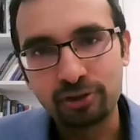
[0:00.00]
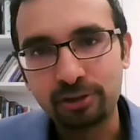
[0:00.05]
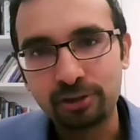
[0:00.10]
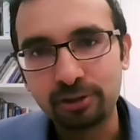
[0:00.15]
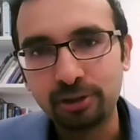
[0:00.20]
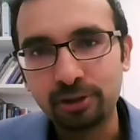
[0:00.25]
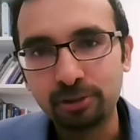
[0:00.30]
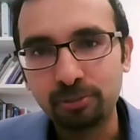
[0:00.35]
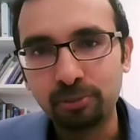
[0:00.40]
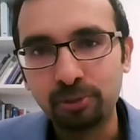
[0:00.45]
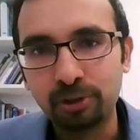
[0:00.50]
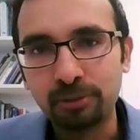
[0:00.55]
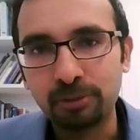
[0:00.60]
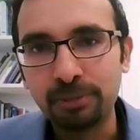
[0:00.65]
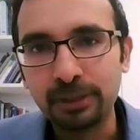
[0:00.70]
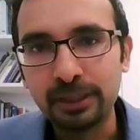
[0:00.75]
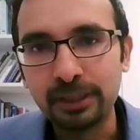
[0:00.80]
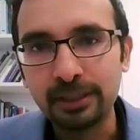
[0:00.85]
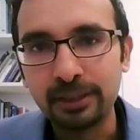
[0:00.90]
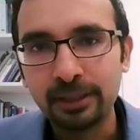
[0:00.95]
to you would
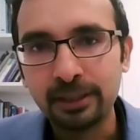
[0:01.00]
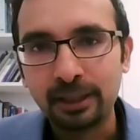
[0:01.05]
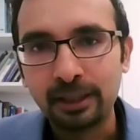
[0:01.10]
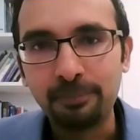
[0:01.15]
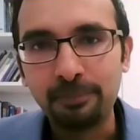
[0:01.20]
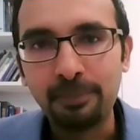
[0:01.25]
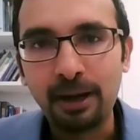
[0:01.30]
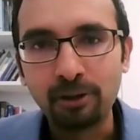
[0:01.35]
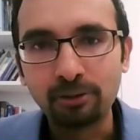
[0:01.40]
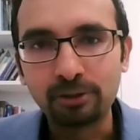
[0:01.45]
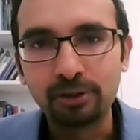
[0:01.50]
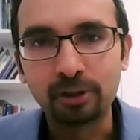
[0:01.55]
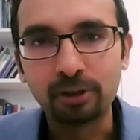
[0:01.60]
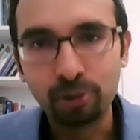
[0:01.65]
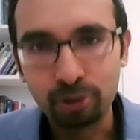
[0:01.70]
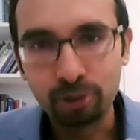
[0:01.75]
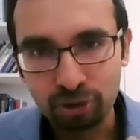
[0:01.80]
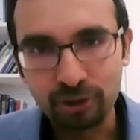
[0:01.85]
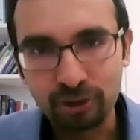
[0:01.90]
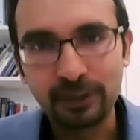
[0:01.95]
be about the
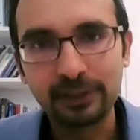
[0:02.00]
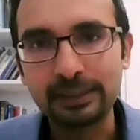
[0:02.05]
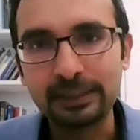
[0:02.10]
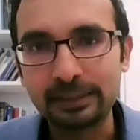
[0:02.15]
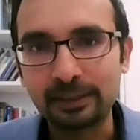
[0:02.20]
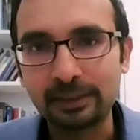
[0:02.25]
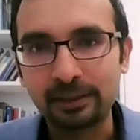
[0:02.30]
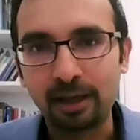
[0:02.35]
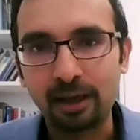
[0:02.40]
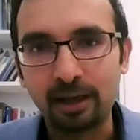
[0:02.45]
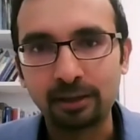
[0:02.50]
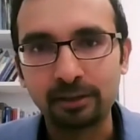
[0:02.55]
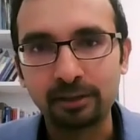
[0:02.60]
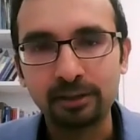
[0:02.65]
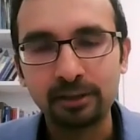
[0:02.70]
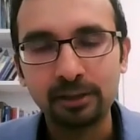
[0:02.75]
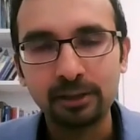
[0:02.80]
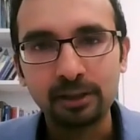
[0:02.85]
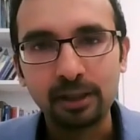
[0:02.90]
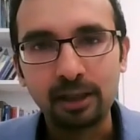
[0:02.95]
Khushali Ginan.
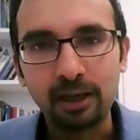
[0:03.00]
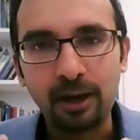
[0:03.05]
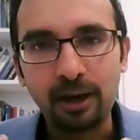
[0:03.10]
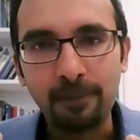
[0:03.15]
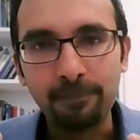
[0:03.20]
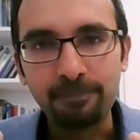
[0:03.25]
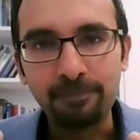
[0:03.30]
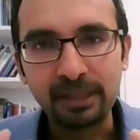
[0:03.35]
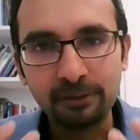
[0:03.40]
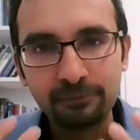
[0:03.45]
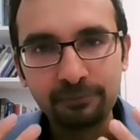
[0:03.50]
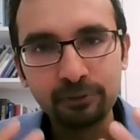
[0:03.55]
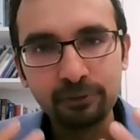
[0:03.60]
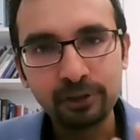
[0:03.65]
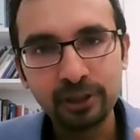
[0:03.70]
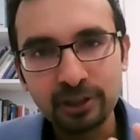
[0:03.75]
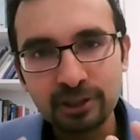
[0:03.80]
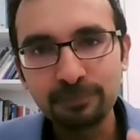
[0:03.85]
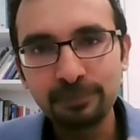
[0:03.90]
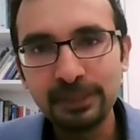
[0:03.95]
And if you can
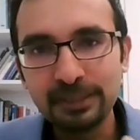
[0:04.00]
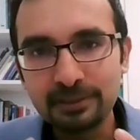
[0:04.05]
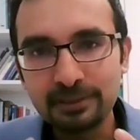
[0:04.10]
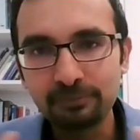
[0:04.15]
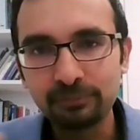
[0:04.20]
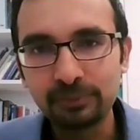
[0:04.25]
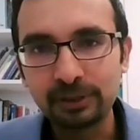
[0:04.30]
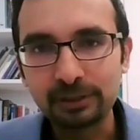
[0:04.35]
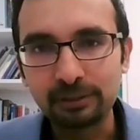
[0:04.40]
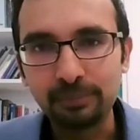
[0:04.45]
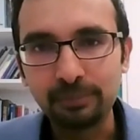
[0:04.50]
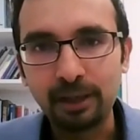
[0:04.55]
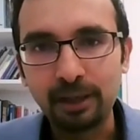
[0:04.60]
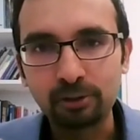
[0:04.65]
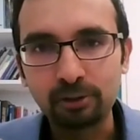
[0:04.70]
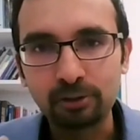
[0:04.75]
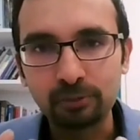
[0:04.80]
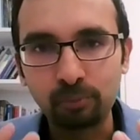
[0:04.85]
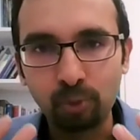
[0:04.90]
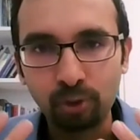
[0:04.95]
speak something
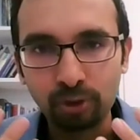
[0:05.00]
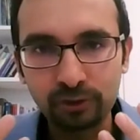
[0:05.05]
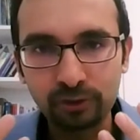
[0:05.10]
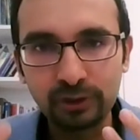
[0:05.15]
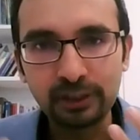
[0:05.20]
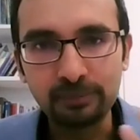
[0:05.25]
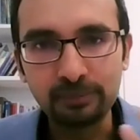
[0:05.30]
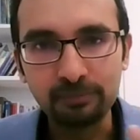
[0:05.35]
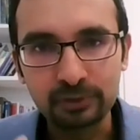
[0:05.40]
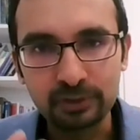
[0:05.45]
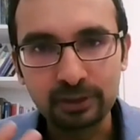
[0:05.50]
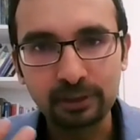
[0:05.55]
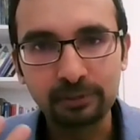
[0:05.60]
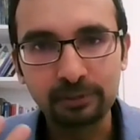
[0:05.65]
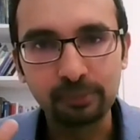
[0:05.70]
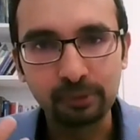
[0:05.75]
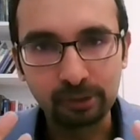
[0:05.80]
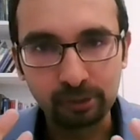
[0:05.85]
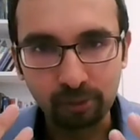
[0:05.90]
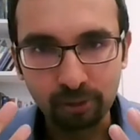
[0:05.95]
about what themes come
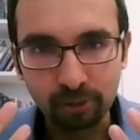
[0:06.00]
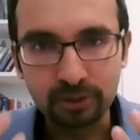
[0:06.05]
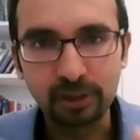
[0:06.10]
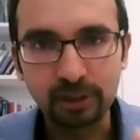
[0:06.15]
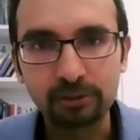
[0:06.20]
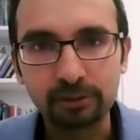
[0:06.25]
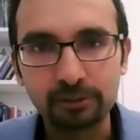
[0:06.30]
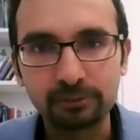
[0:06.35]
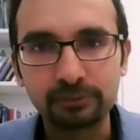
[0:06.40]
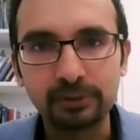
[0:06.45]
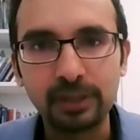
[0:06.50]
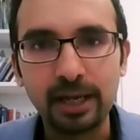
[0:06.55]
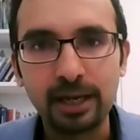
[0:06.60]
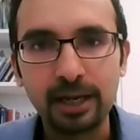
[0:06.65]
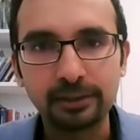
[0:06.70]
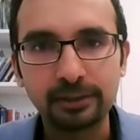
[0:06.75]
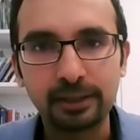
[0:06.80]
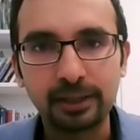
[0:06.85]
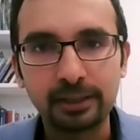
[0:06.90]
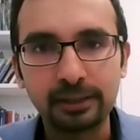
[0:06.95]
across out of
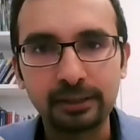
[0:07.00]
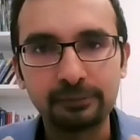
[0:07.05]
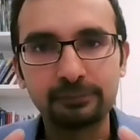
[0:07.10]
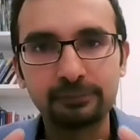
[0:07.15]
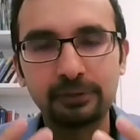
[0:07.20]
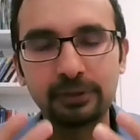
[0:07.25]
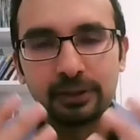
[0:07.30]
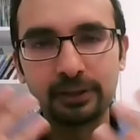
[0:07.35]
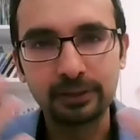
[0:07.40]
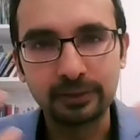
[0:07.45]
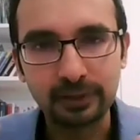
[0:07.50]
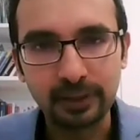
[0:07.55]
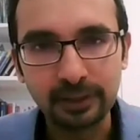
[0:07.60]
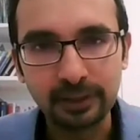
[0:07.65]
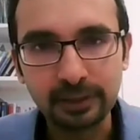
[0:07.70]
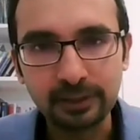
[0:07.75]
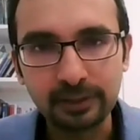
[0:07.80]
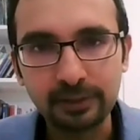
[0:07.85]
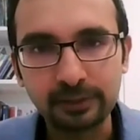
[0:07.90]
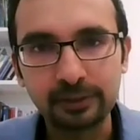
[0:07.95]
that, and if there is
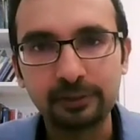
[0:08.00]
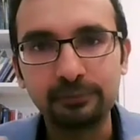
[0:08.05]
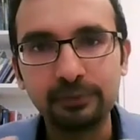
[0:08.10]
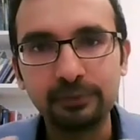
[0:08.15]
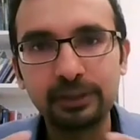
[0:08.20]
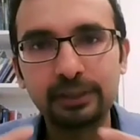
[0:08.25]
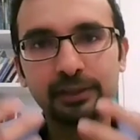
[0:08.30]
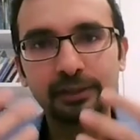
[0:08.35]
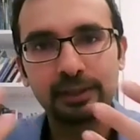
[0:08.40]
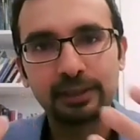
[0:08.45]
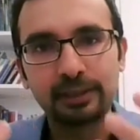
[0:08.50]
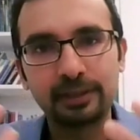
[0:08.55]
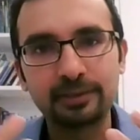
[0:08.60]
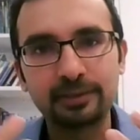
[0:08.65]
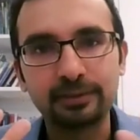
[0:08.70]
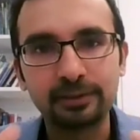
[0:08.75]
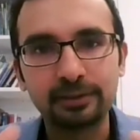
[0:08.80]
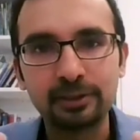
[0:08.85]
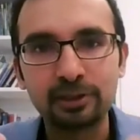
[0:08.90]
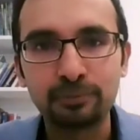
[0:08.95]
anything that we can take as
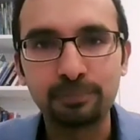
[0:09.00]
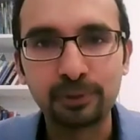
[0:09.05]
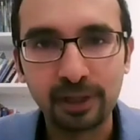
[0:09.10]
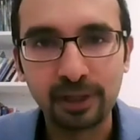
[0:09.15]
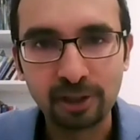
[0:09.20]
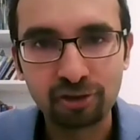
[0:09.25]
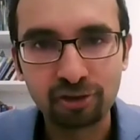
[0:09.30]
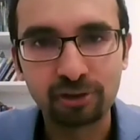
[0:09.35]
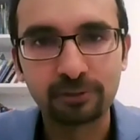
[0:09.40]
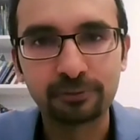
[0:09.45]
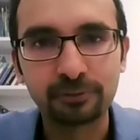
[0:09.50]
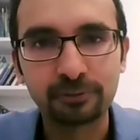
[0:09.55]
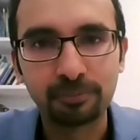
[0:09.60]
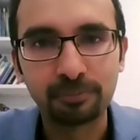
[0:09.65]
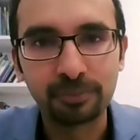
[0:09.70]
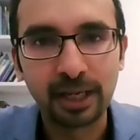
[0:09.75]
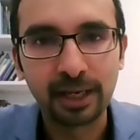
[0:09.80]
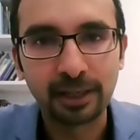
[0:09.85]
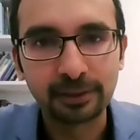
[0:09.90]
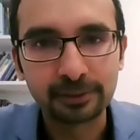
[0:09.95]
an inspiration from
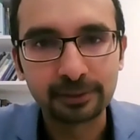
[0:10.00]
that.